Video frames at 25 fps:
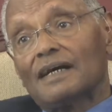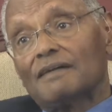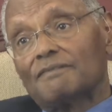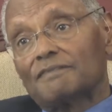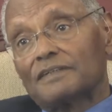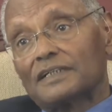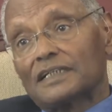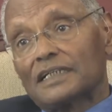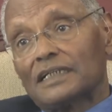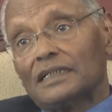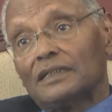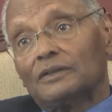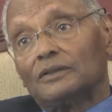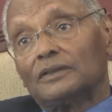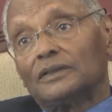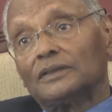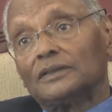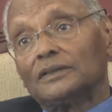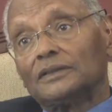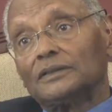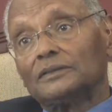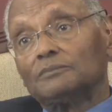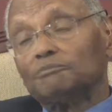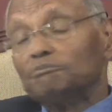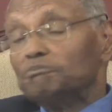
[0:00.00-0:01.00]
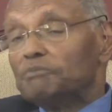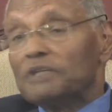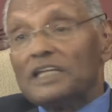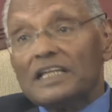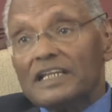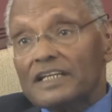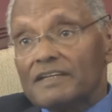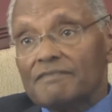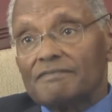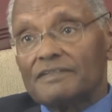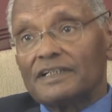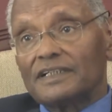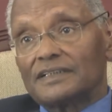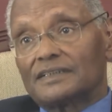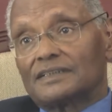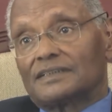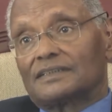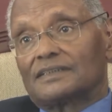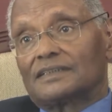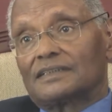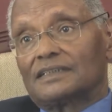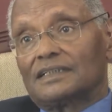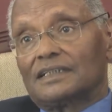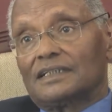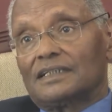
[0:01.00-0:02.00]
Africa believed us.
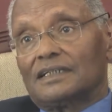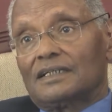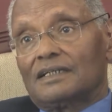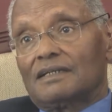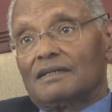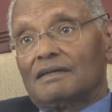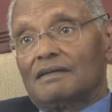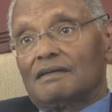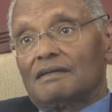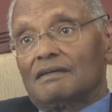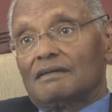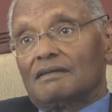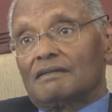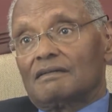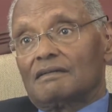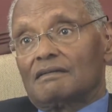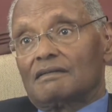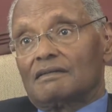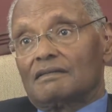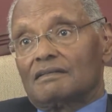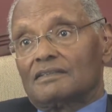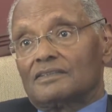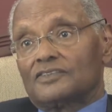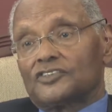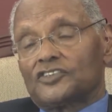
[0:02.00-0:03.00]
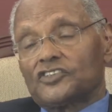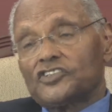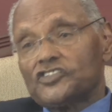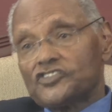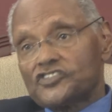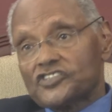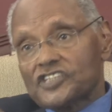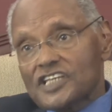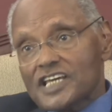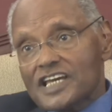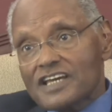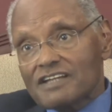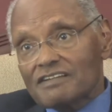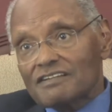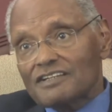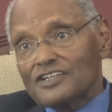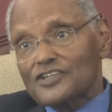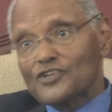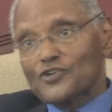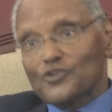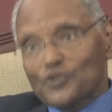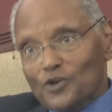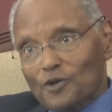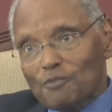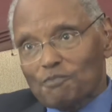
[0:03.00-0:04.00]
Sincere
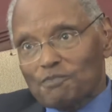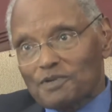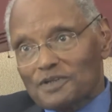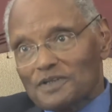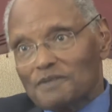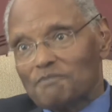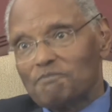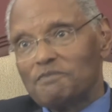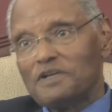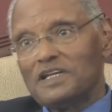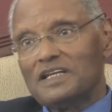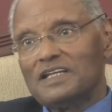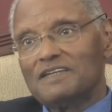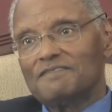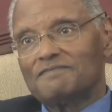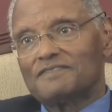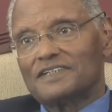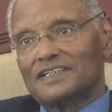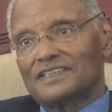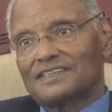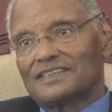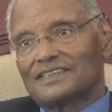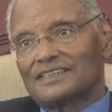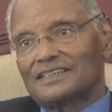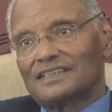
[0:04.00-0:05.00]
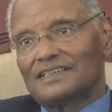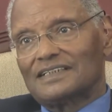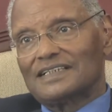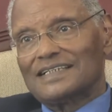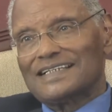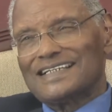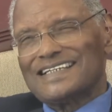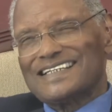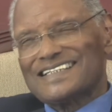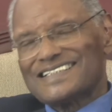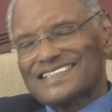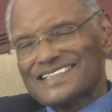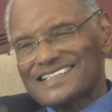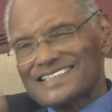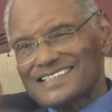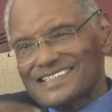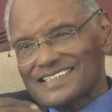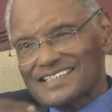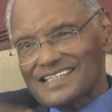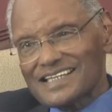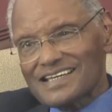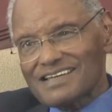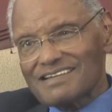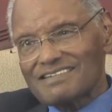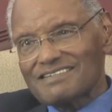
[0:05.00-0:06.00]
Europe believed us.
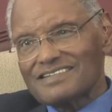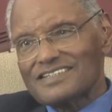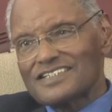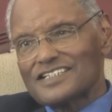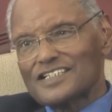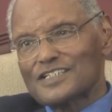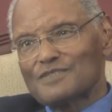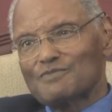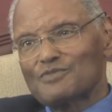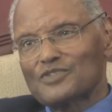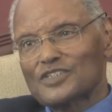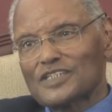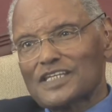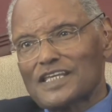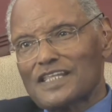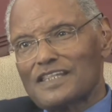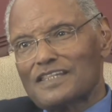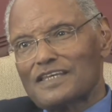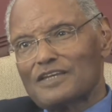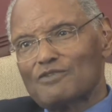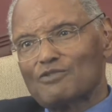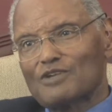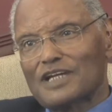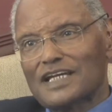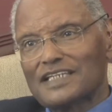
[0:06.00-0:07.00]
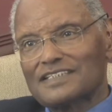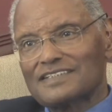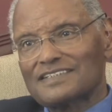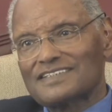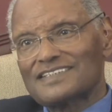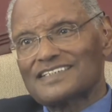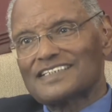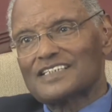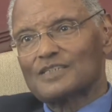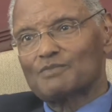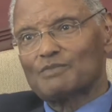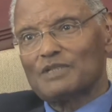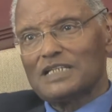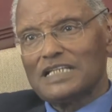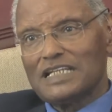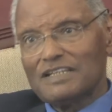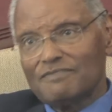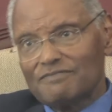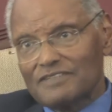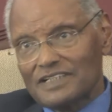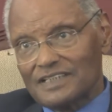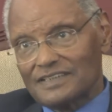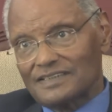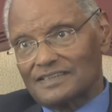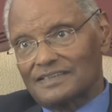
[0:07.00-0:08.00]
Sincere regimes in the United States
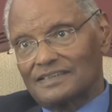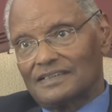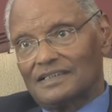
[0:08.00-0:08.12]
believed us.